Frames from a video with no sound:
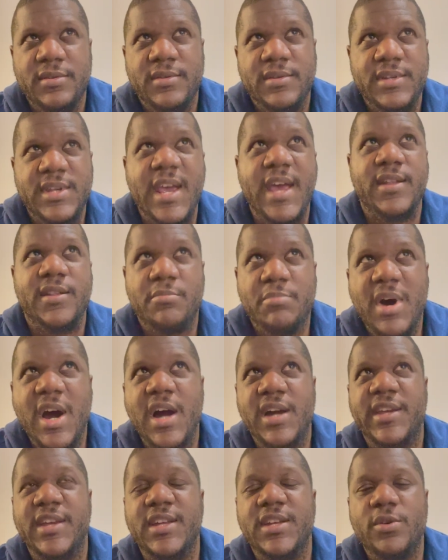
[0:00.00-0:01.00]
yeah, the
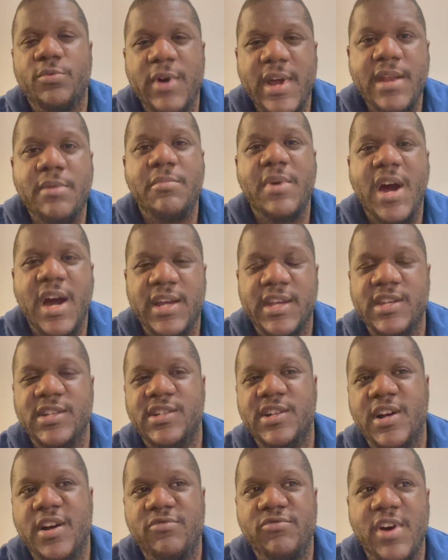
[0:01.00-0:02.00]
market, the way the
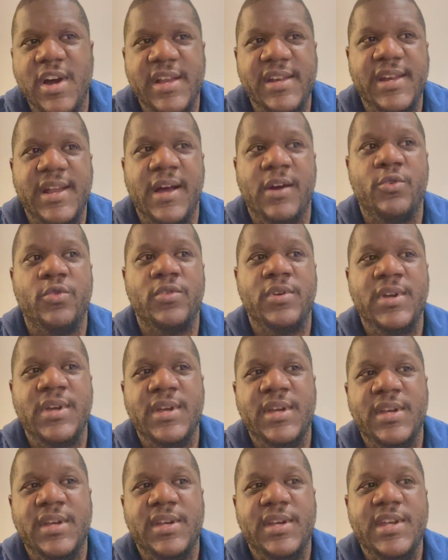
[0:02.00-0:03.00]
markets are right now,
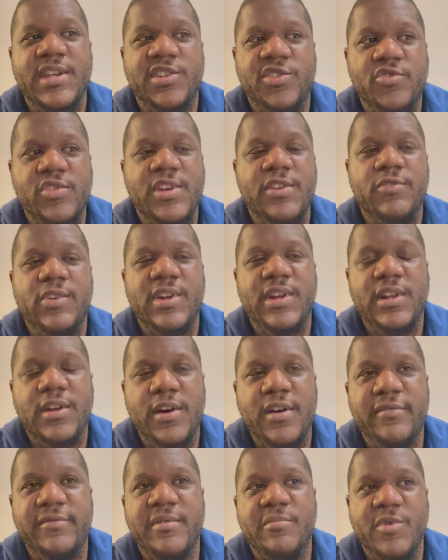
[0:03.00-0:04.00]
is triggering a
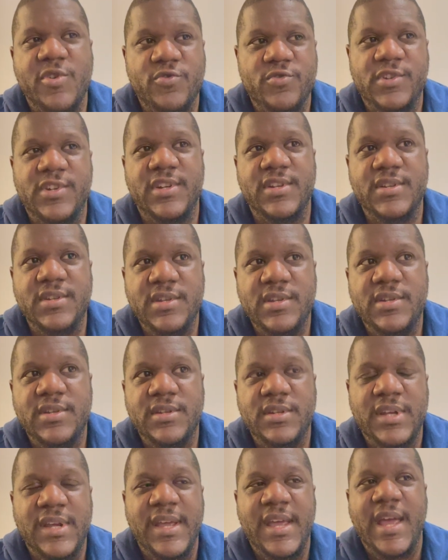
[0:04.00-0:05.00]
lot of emotions,
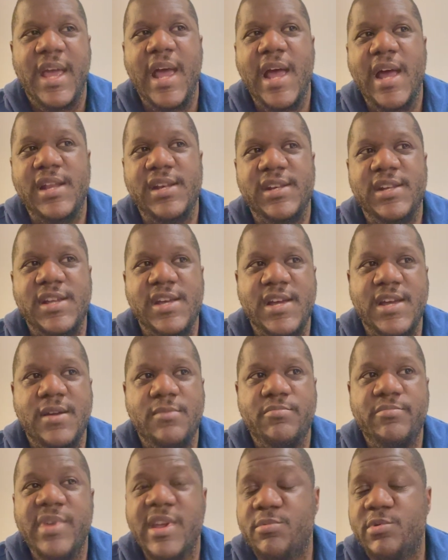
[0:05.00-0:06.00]
and
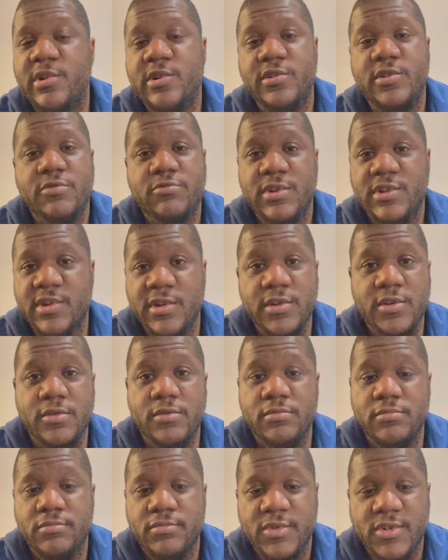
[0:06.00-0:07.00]
um, people don't know what to do.
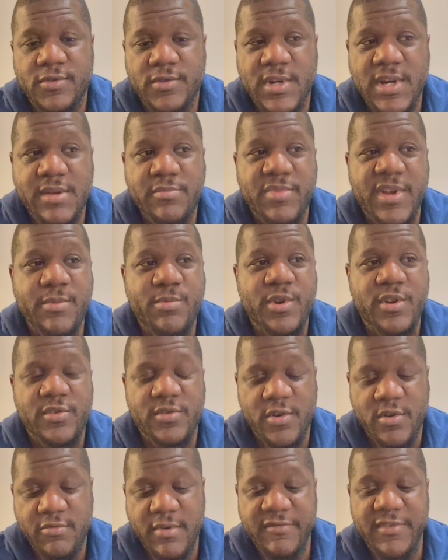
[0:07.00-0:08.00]
Right? People don't
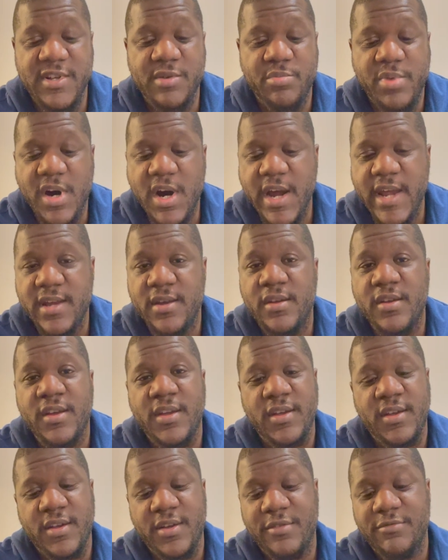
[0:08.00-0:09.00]
know whether to buy,
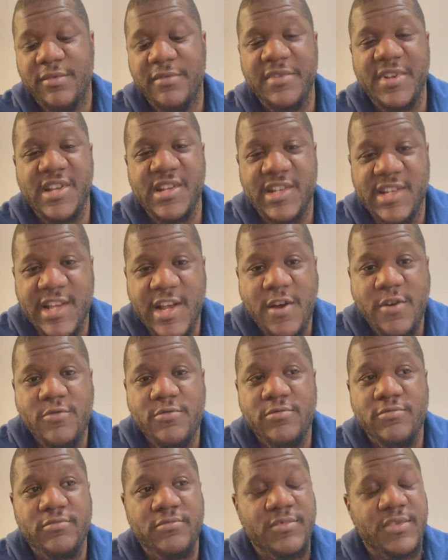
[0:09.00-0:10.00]
whether to
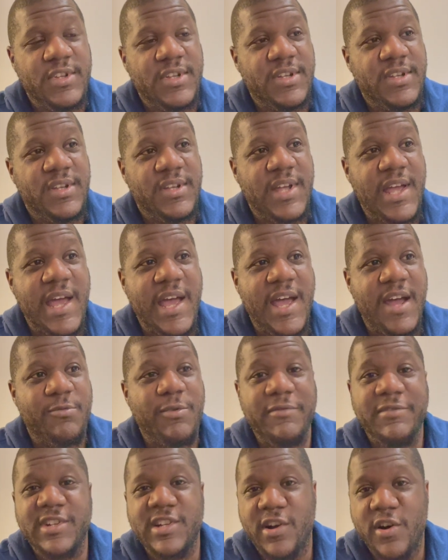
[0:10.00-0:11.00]
sell, uh,
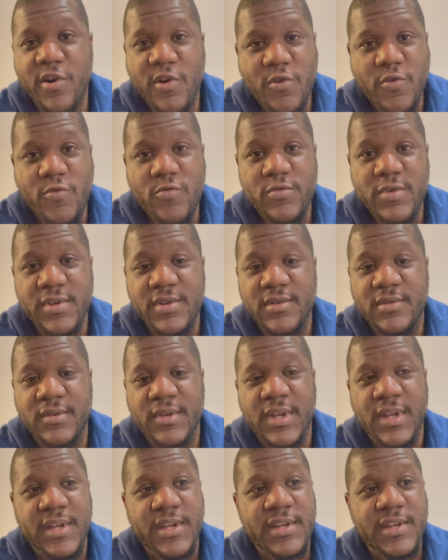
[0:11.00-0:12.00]
whether to hold.
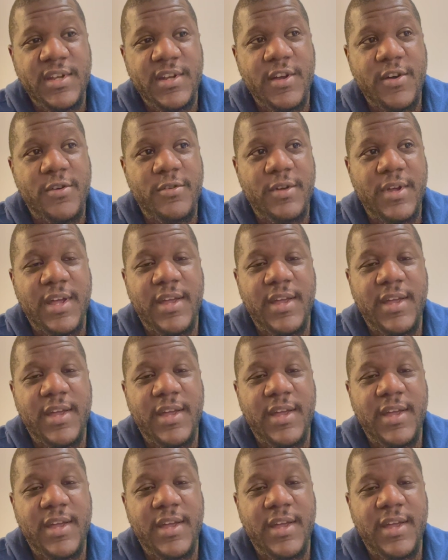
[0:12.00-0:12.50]
You know,